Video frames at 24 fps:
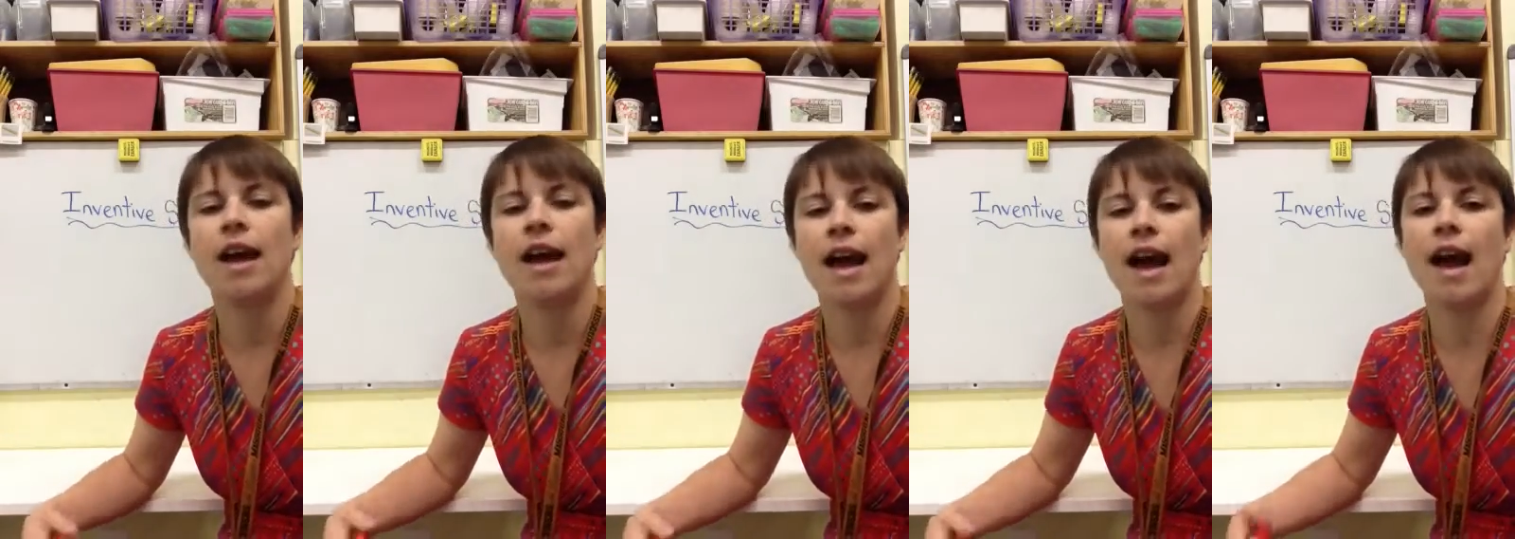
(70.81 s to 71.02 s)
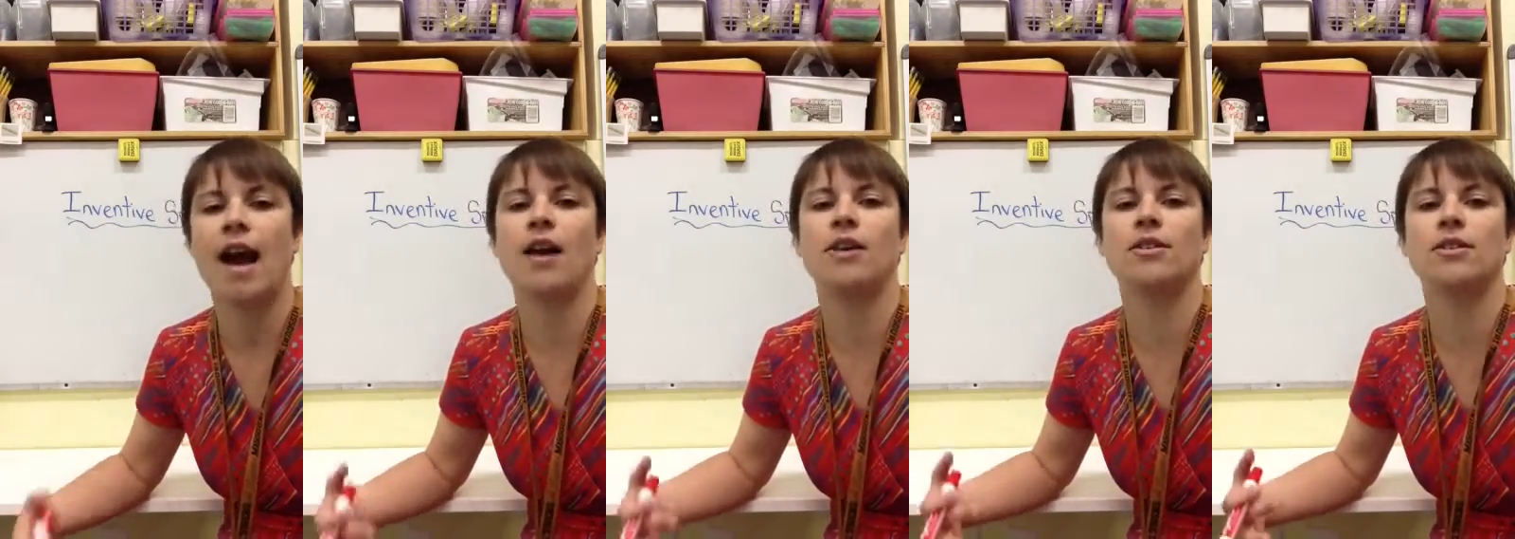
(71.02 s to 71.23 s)

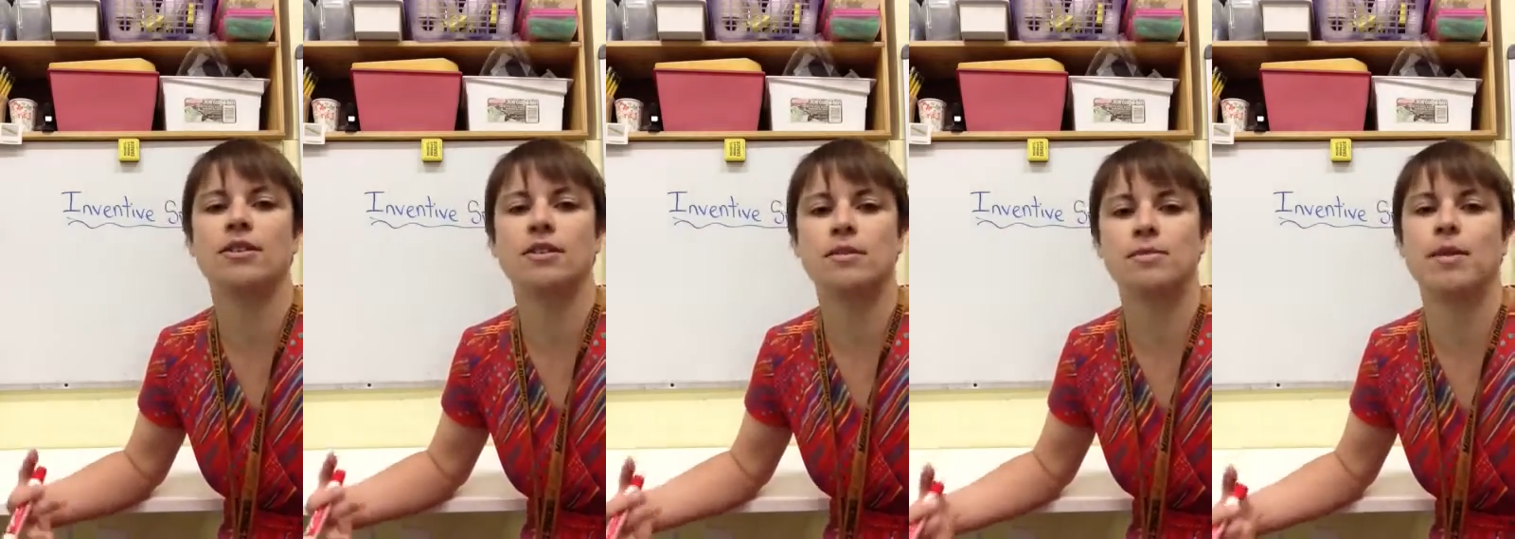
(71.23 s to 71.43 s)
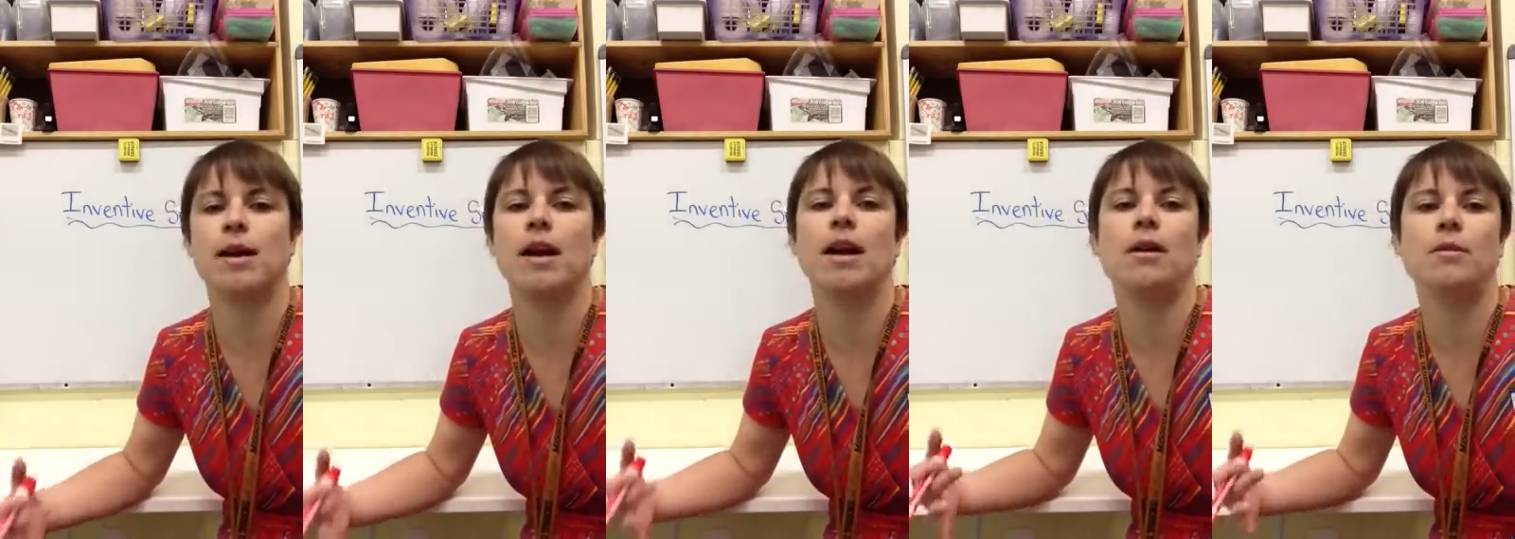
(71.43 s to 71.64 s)
how to
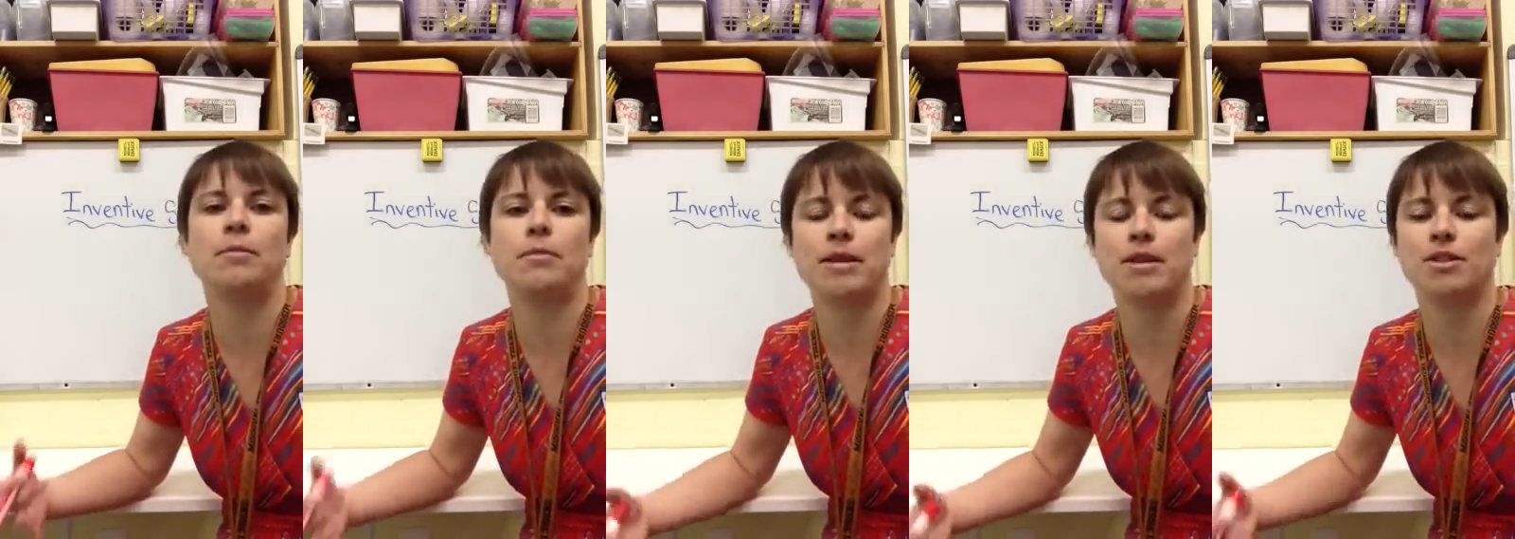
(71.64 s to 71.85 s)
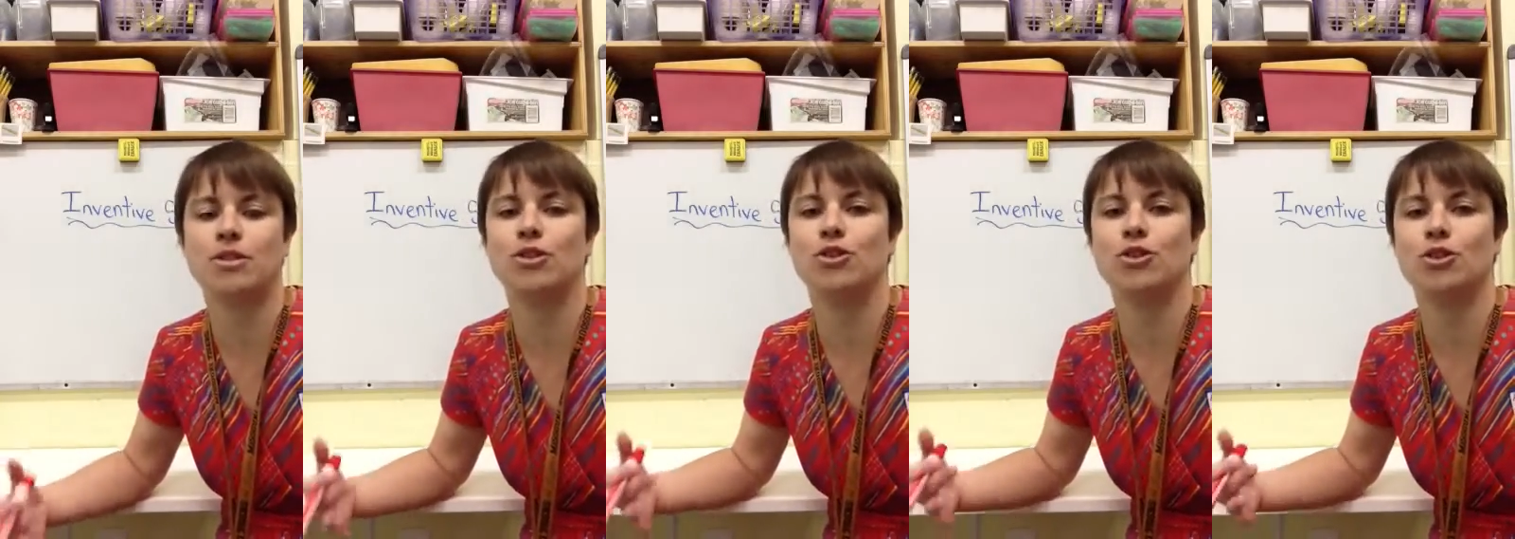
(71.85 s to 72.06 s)
spell
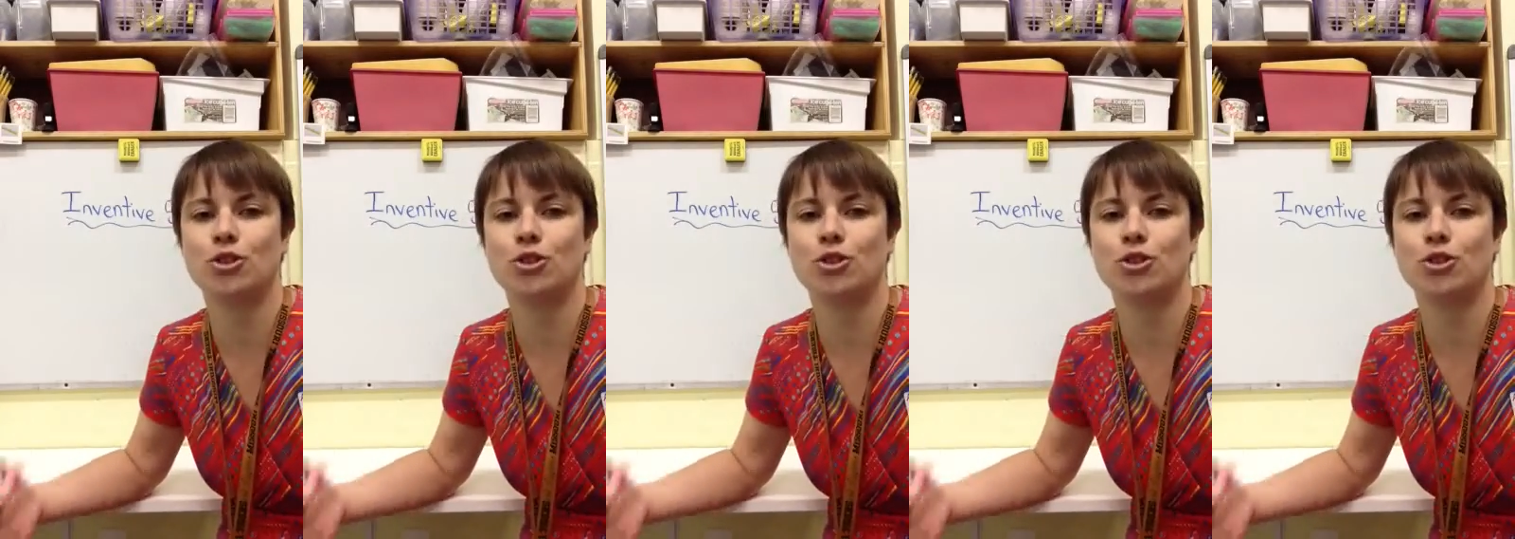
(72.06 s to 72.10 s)
Mrs.